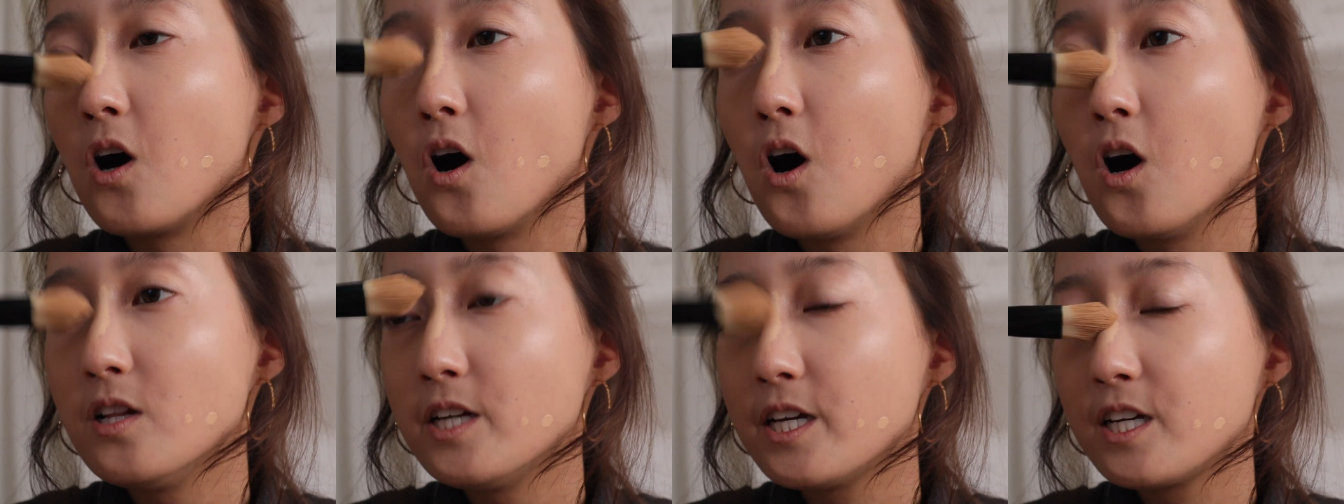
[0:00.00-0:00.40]

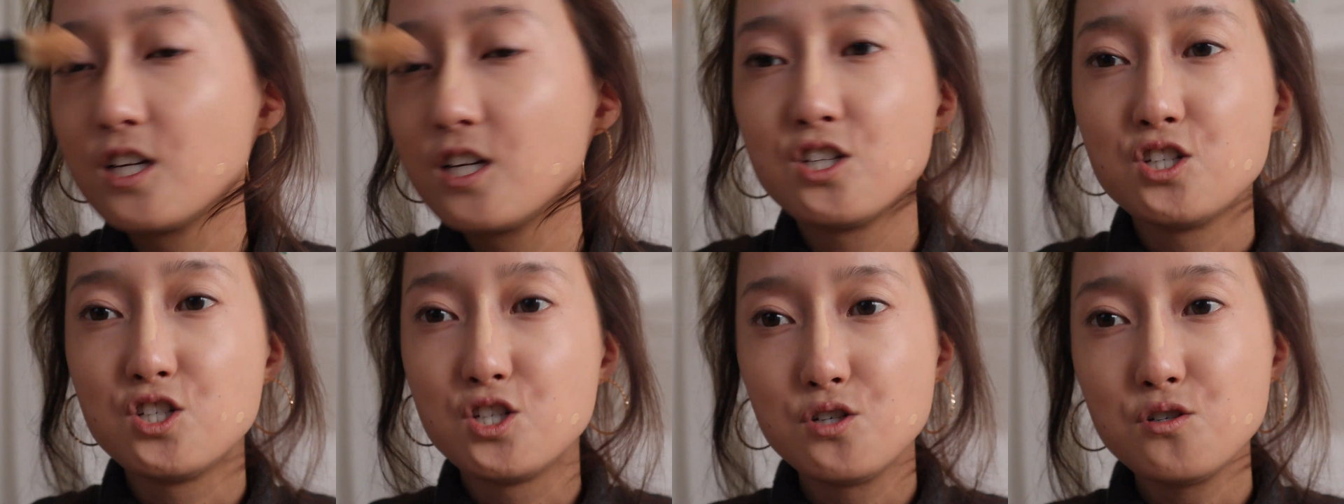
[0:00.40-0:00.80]
All I
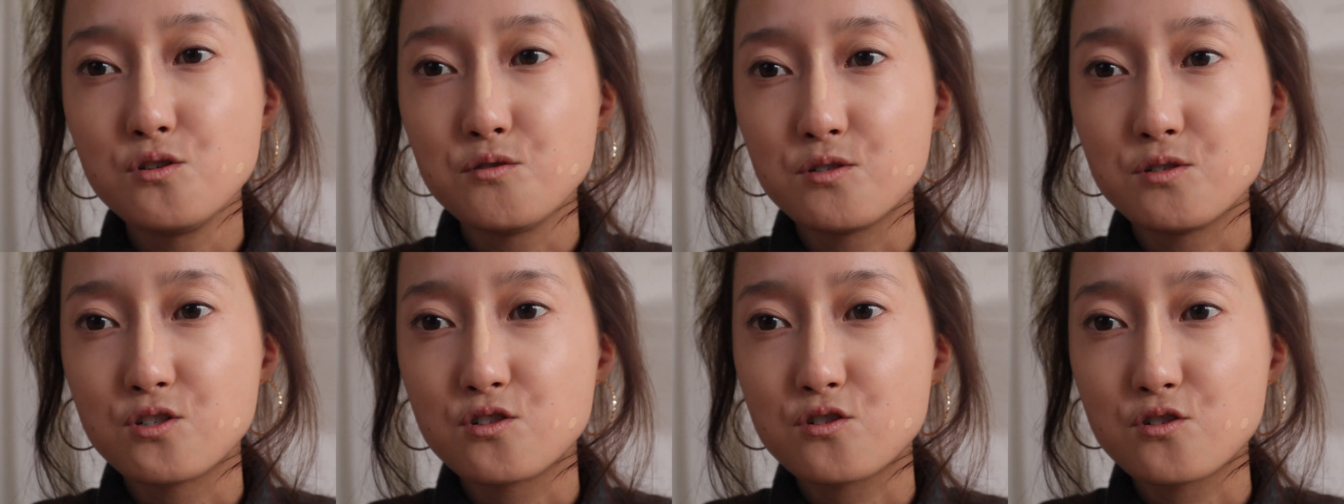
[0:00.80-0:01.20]
can
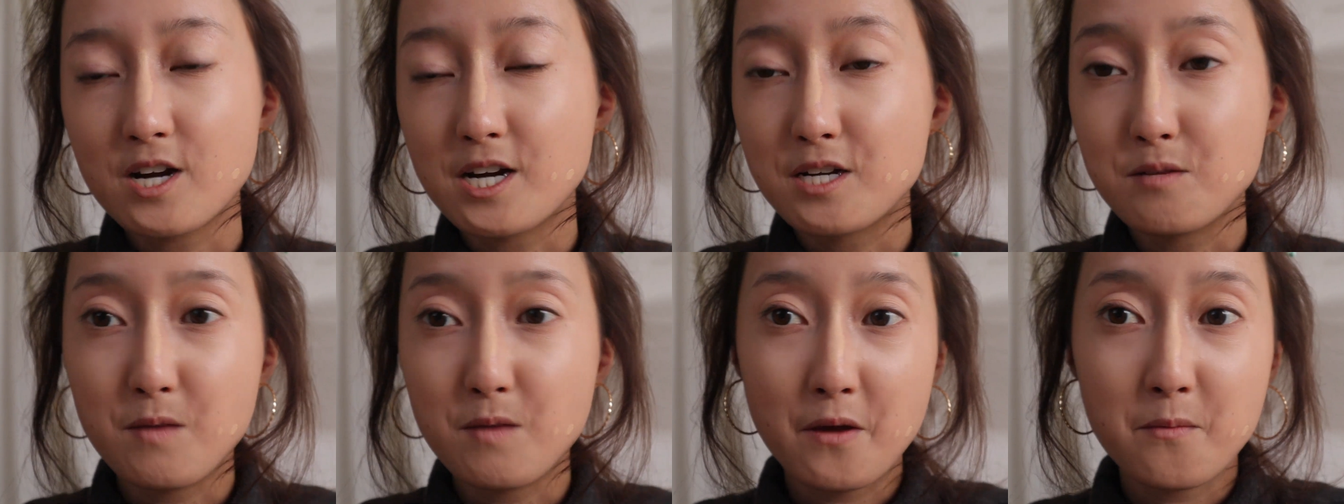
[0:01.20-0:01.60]
do is
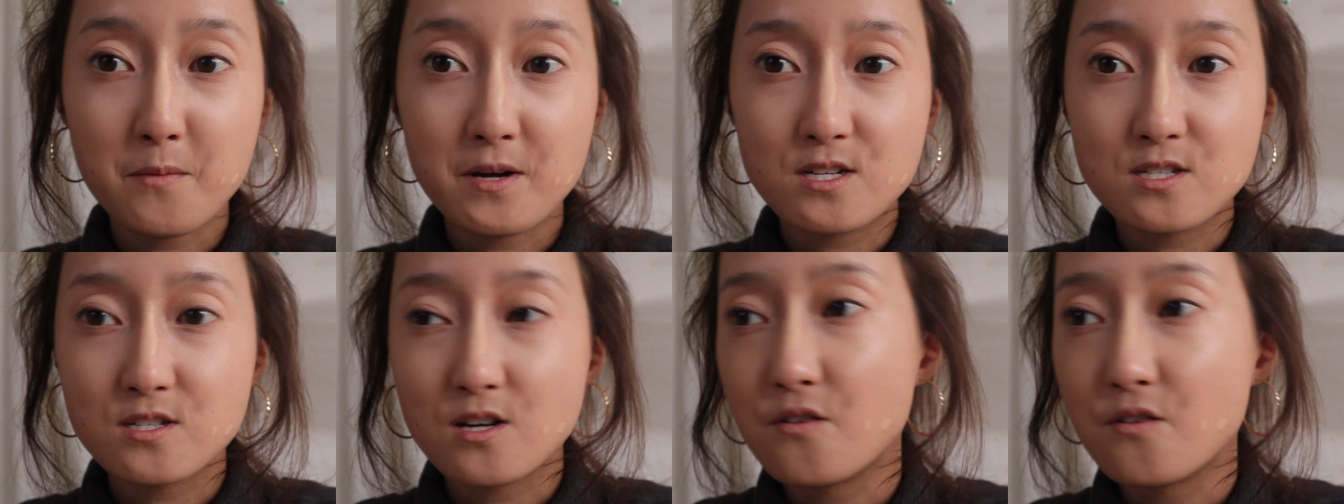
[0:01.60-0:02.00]
try to make
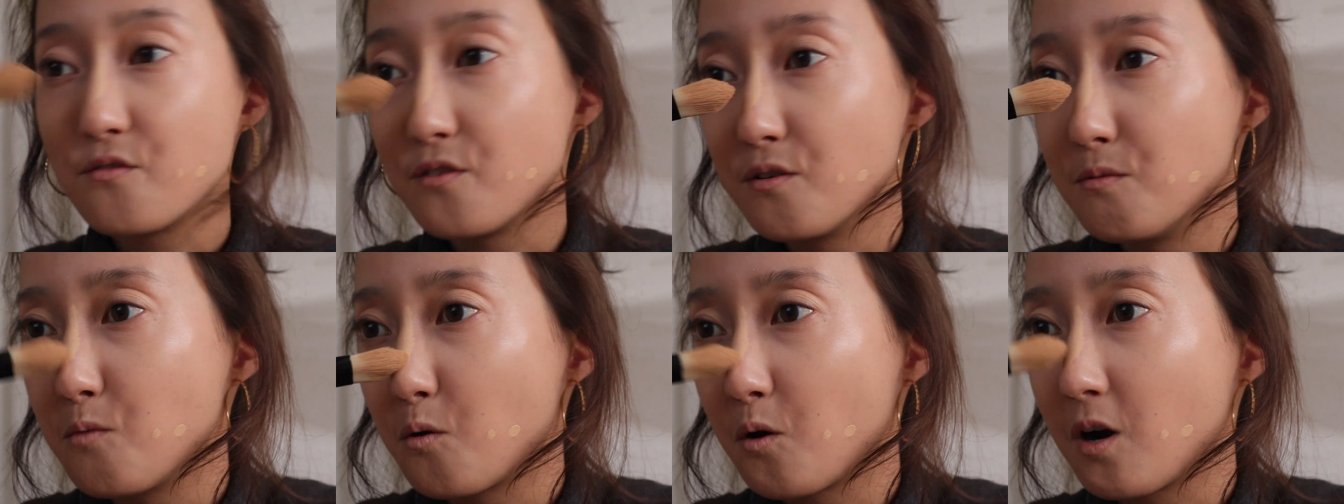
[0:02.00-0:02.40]
myself
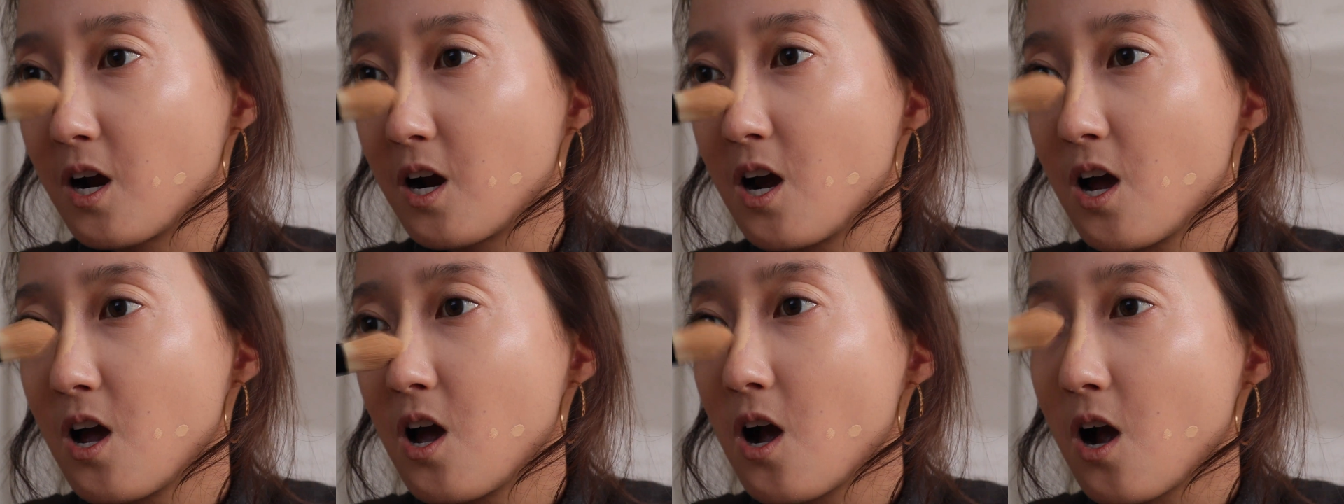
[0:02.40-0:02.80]
feel more
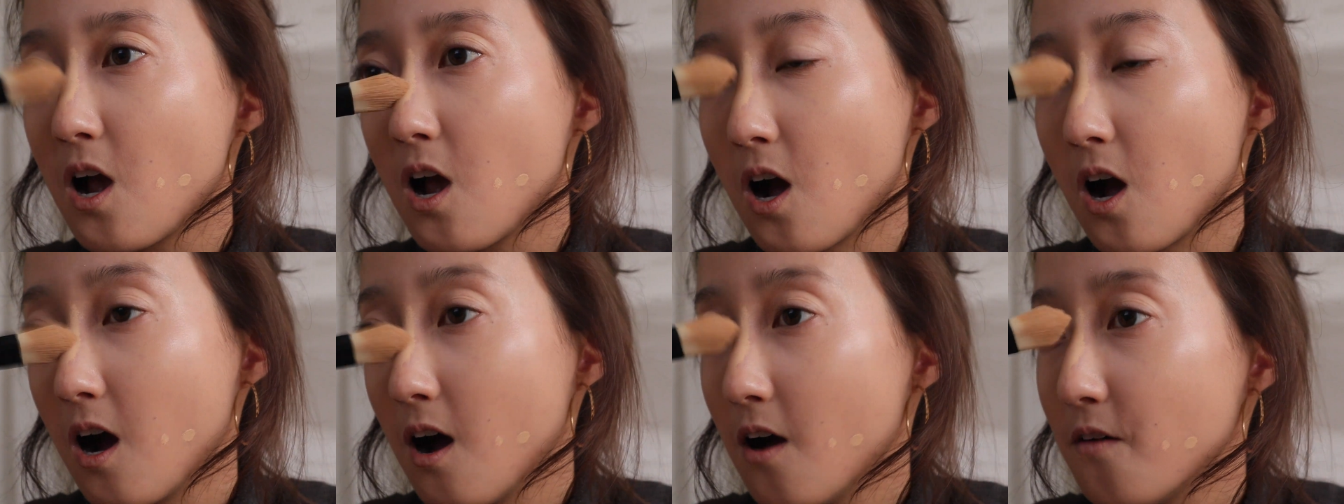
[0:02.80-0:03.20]

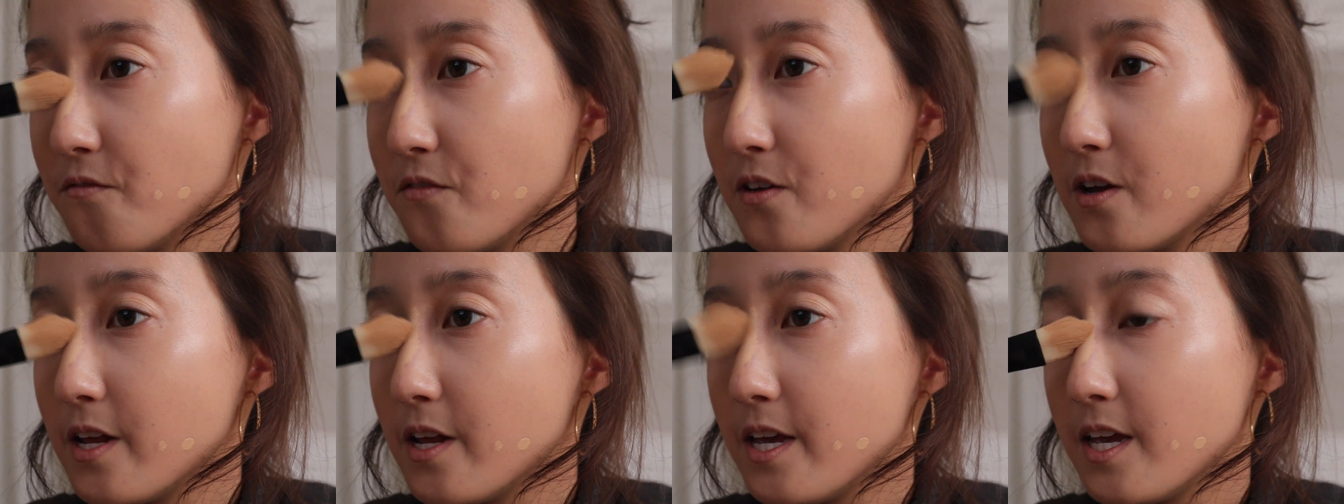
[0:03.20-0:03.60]

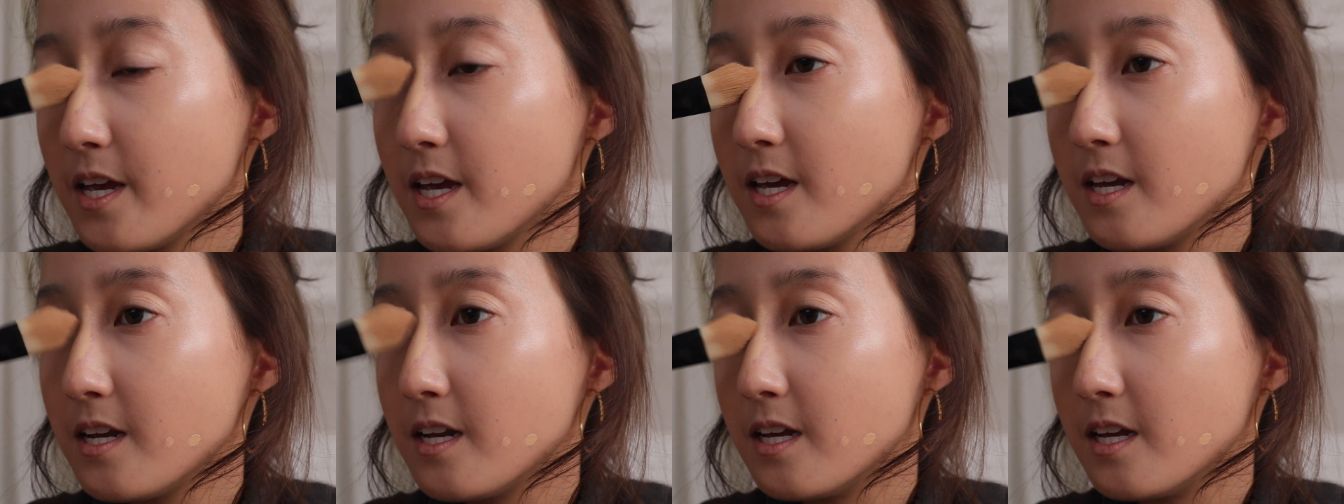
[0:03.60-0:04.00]

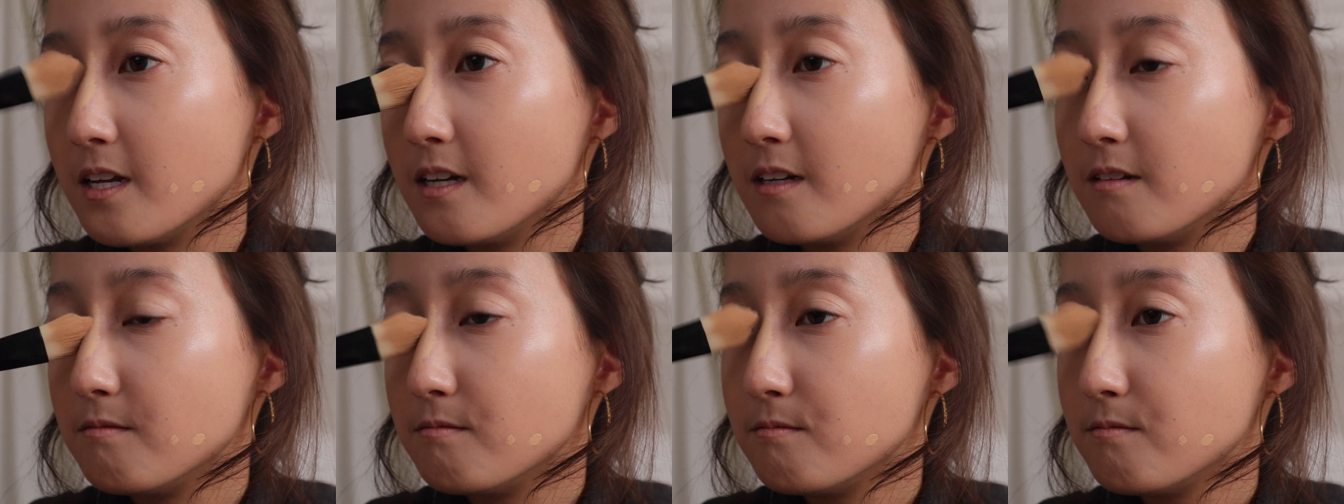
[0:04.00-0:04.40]
confident
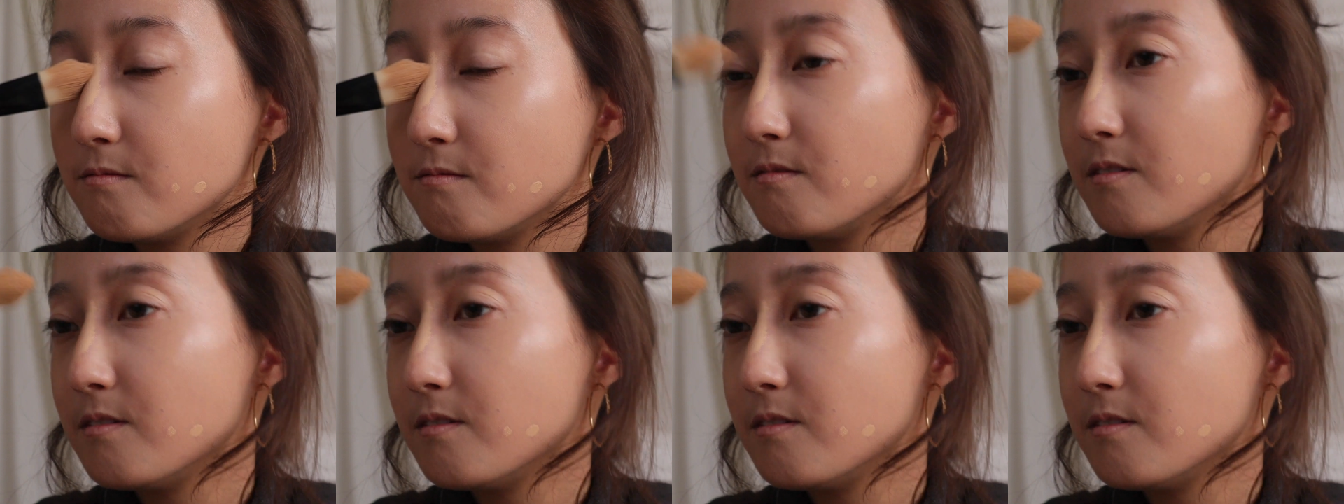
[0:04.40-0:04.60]
and